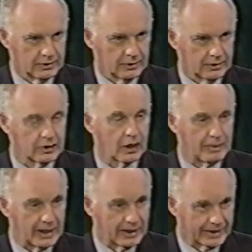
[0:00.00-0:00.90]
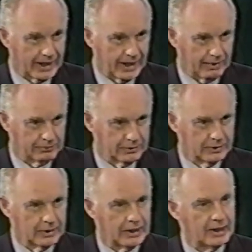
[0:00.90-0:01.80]
Karbala
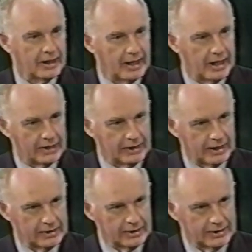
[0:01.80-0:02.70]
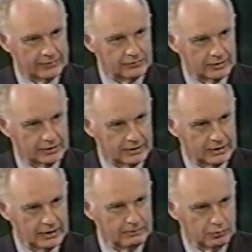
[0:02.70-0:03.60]
Gap, right. And that's a key
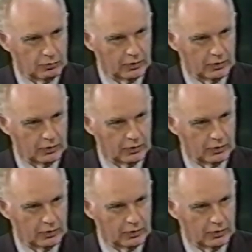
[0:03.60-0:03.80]
point.